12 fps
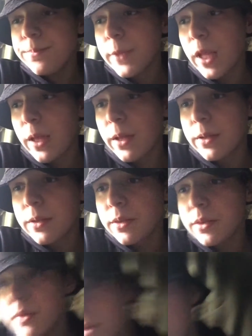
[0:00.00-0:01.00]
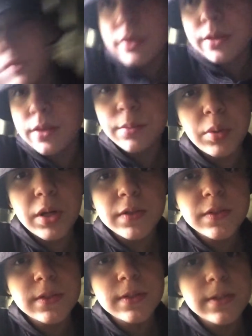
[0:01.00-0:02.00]
the
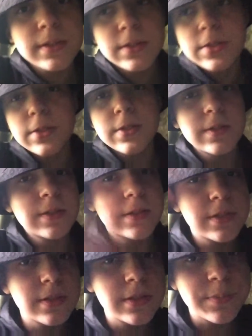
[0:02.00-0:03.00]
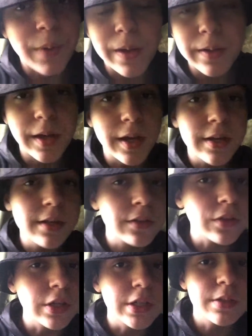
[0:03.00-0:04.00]
bus just
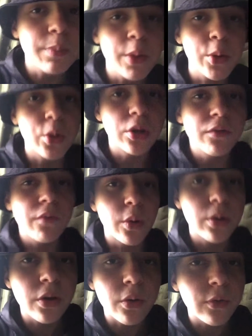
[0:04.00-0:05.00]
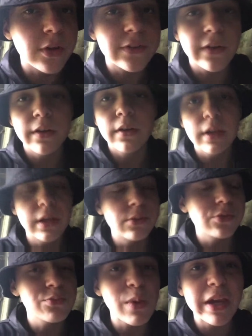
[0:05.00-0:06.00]
spontaneously exploded for no reason. It
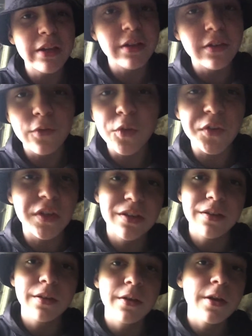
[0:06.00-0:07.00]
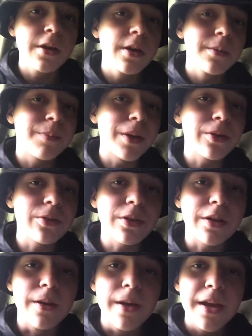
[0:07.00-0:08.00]
was magnificent. Better
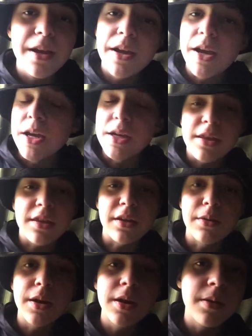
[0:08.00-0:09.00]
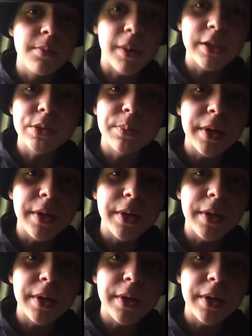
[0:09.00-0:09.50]
than anything Michael